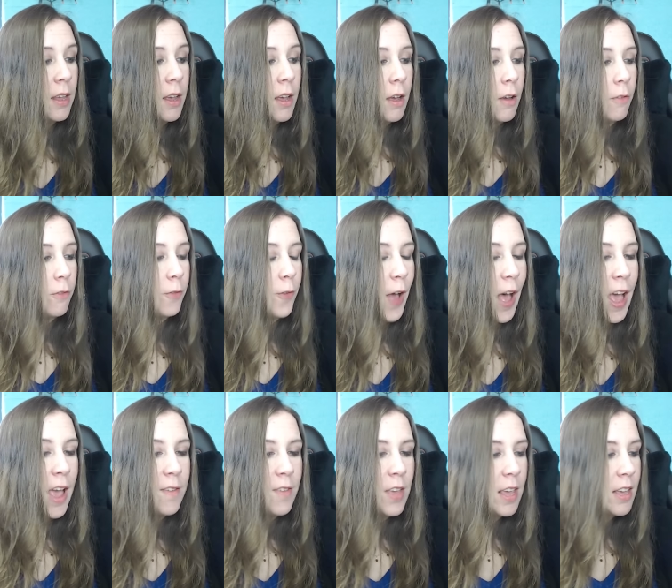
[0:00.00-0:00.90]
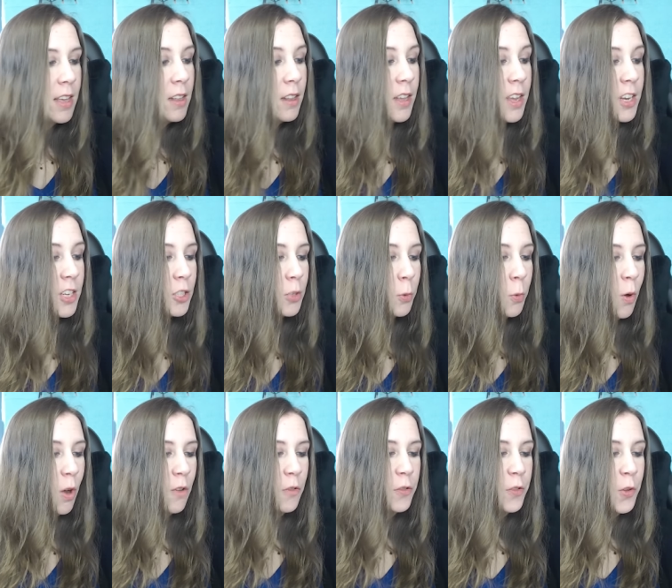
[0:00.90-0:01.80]
Five English,
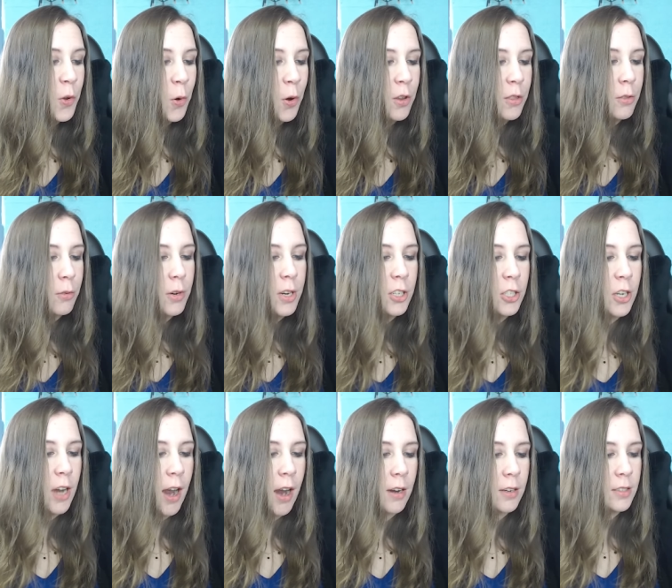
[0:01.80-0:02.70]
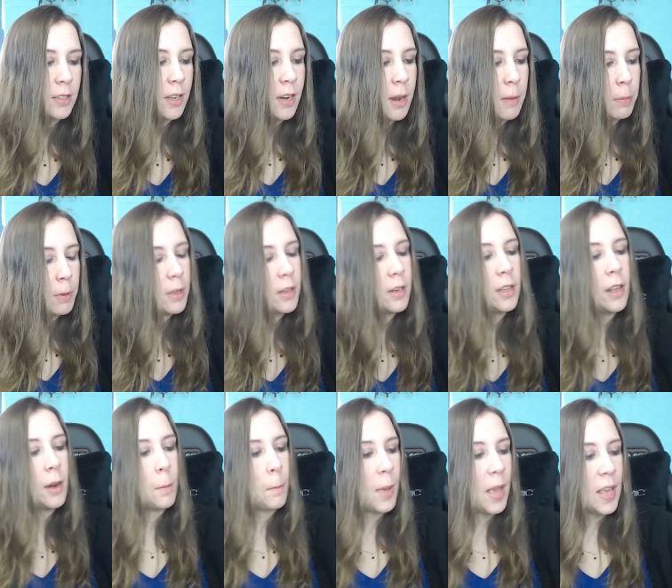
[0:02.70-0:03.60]
one Fjord, three Shires, and I plan to get
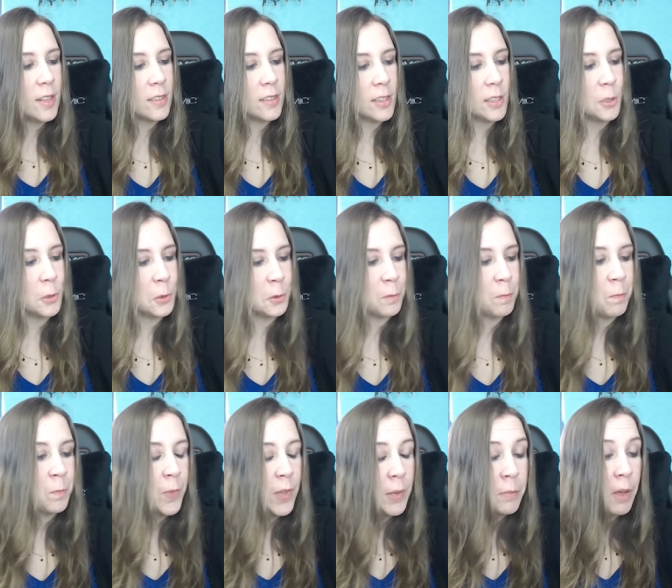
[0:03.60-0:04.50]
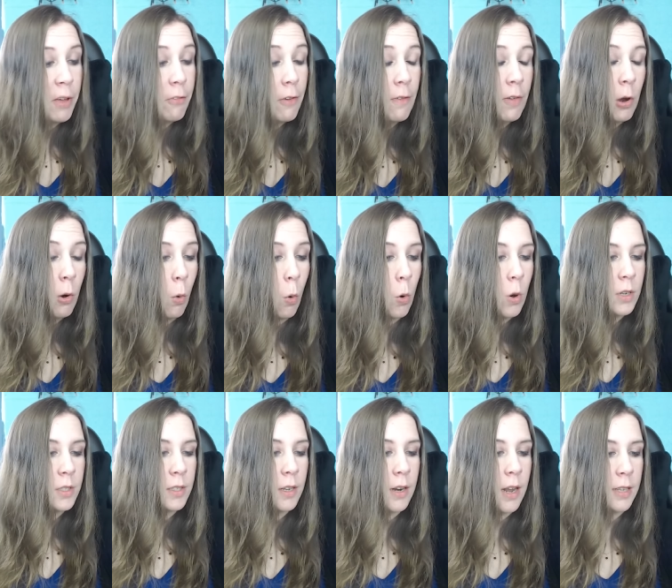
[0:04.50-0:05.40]
a paint soon. My favorite
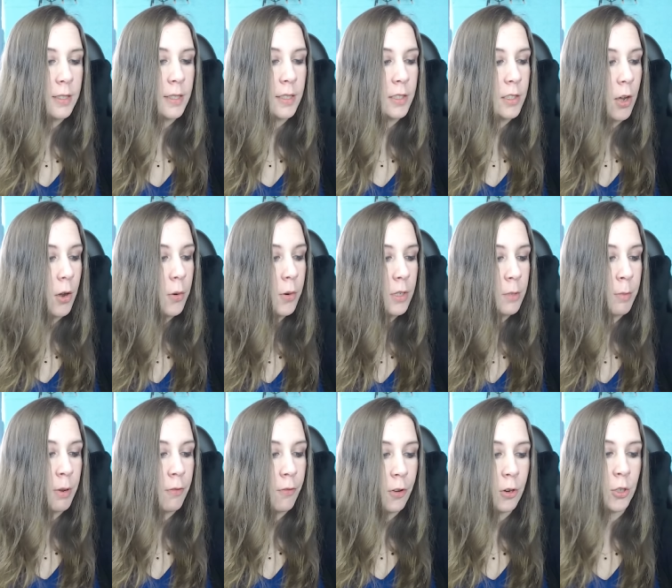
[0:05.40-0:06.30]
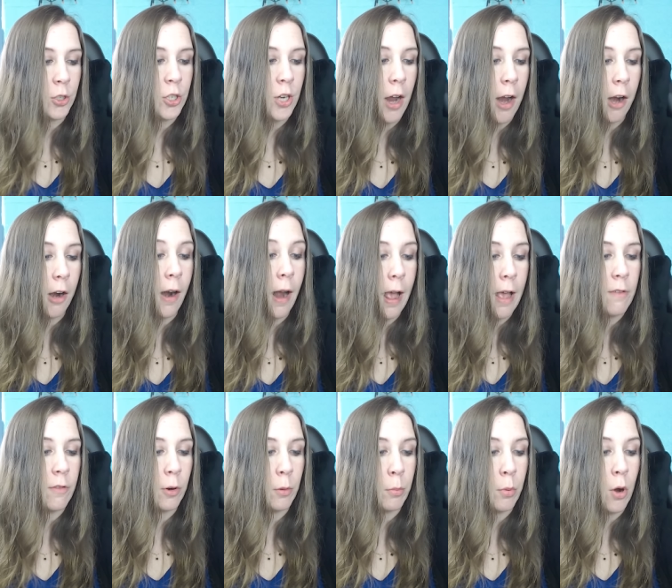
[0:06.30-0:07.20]
horse on SSO is my first Shire I
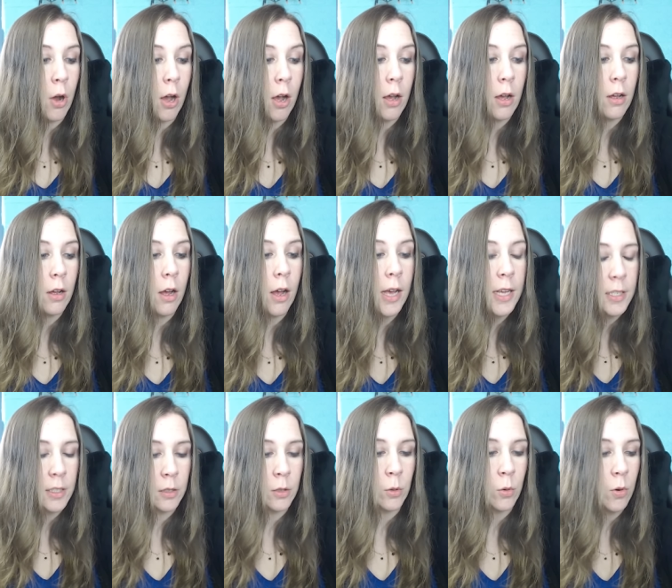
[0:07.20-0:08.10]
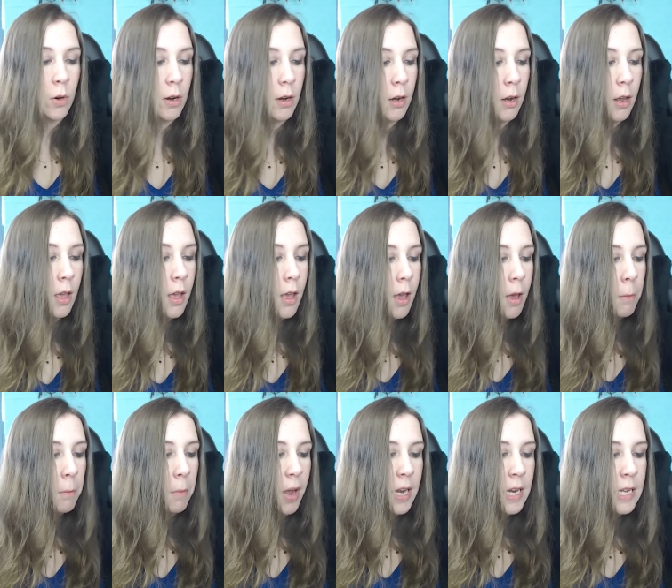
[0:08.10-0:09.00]
ever bought, Ice Lord.
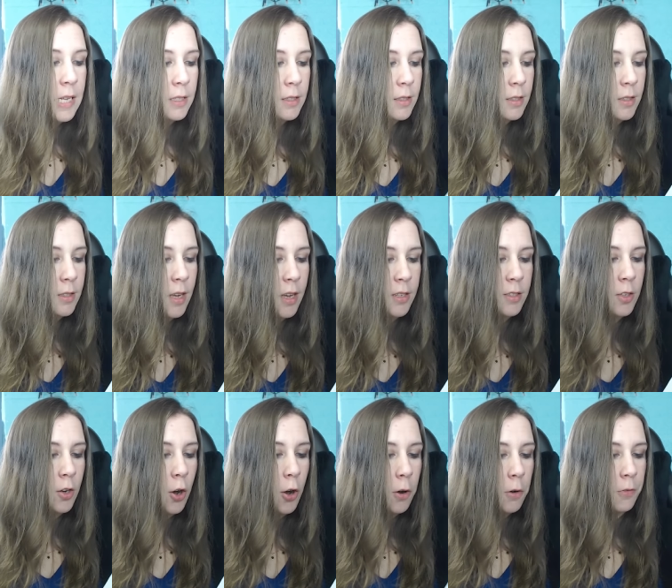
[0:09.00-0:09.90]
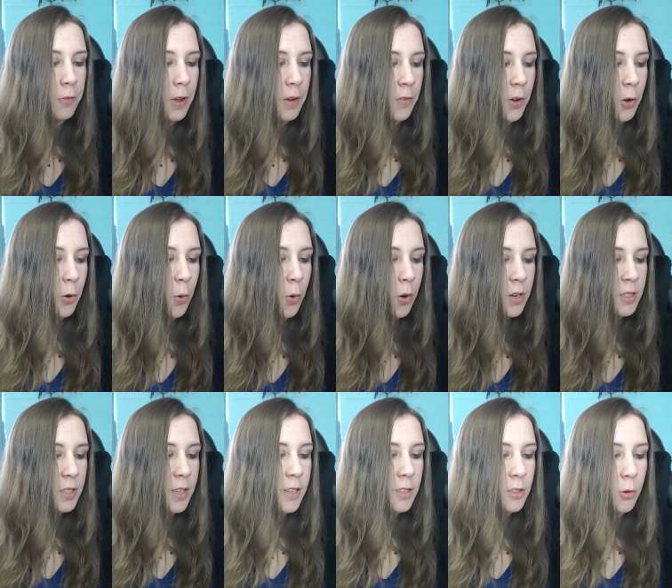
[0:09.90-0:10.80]
My niece says her favorite horse
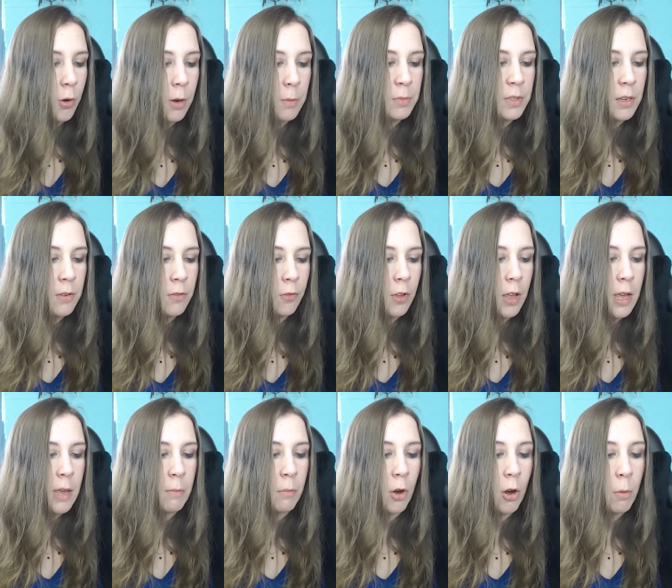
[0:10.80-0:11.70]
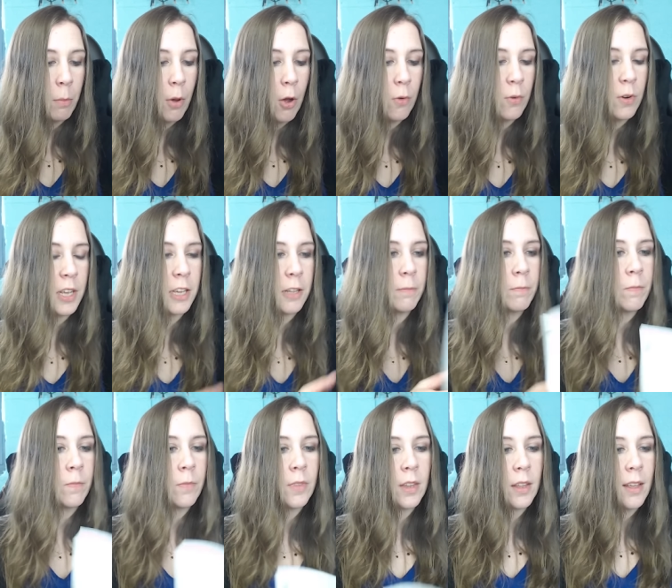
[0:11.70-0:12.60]
is Crimson Flame, her pony.
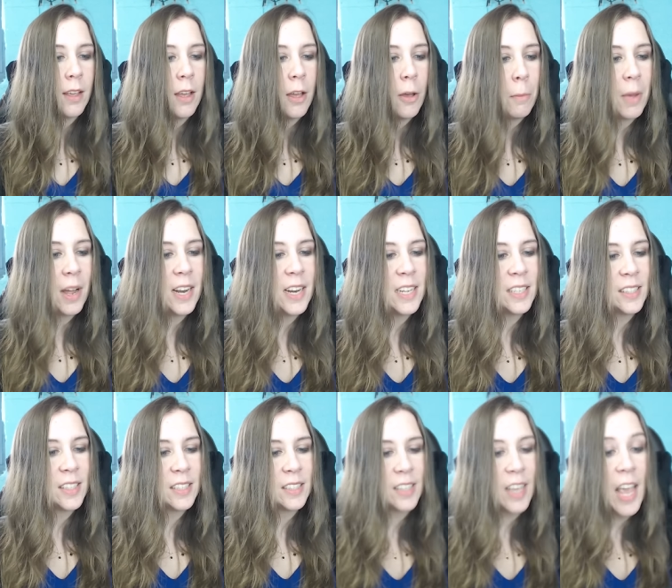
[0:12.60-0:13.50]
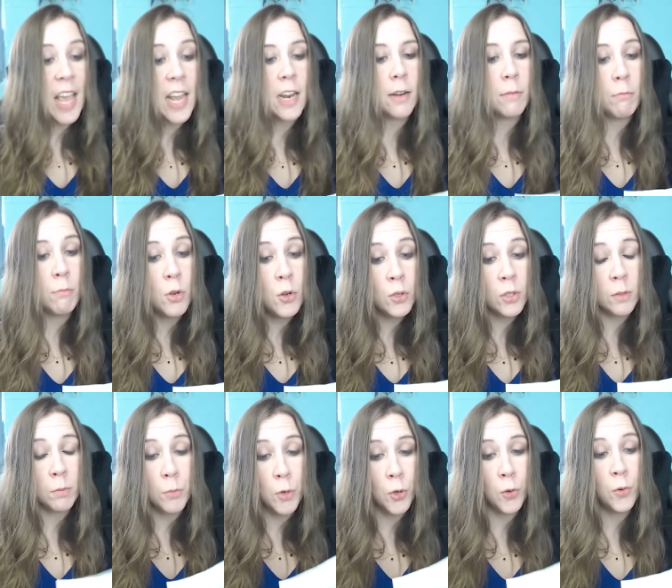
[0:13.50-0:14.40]
My niece is Caden Moose
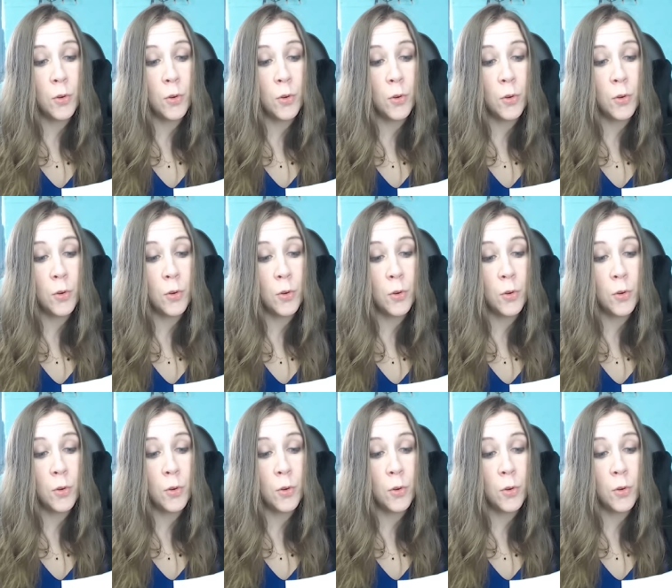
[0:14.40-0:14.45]
Moon.